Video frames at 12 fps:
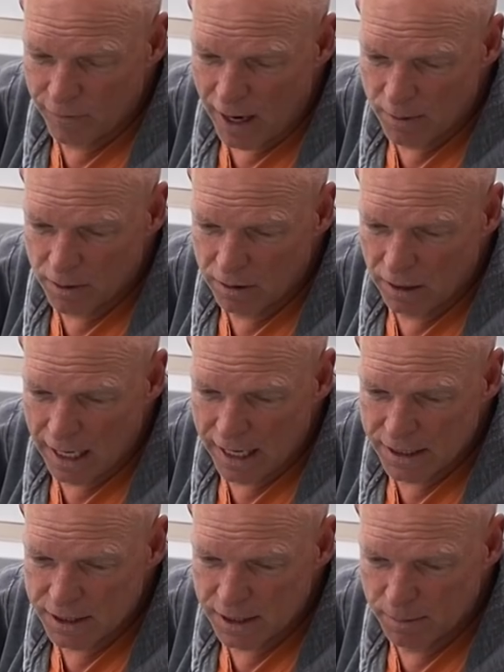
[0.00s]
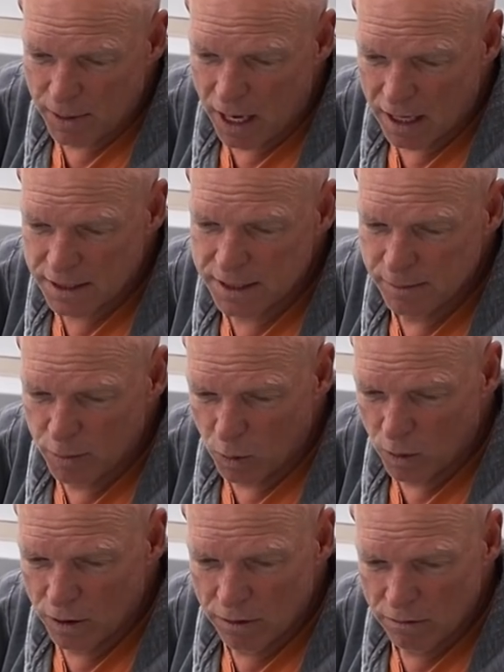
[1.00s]
fiberglass epoxy
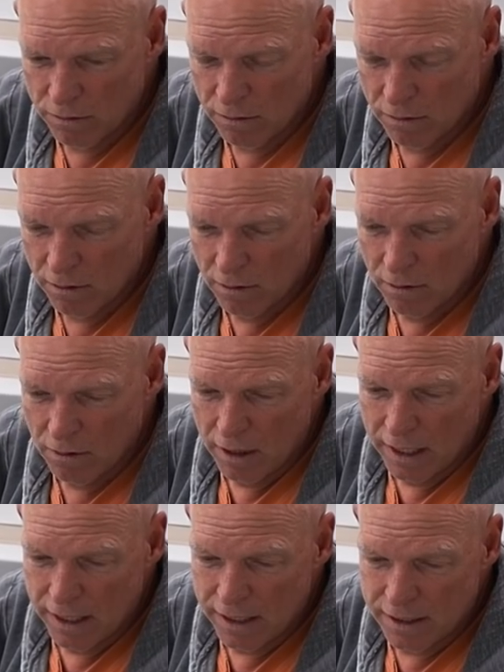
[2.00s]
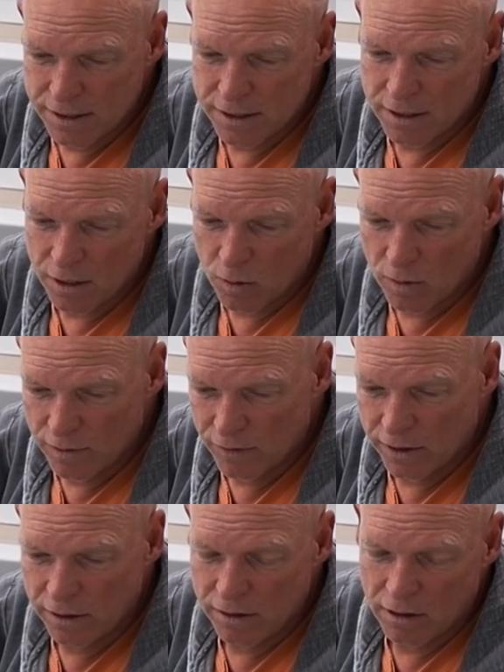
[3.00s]
board. It is the
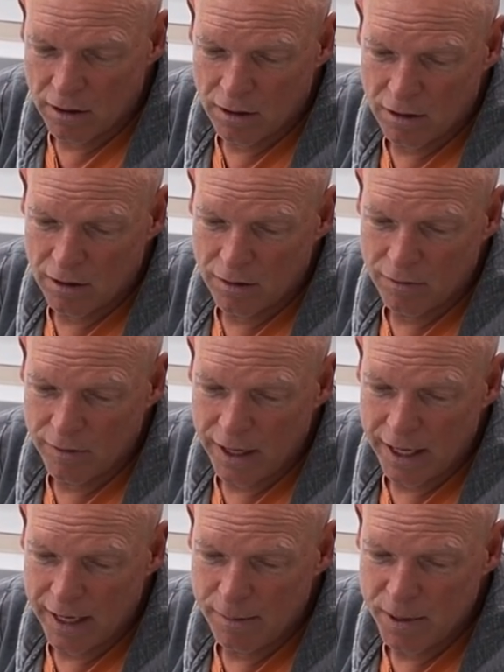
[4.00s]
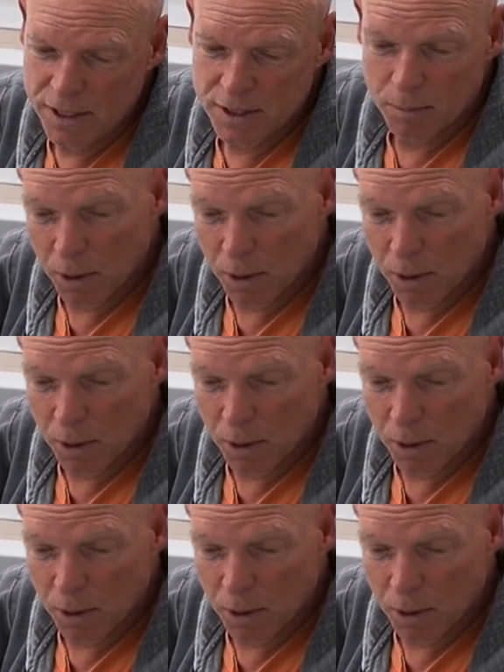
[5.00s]
equivalent of a piece of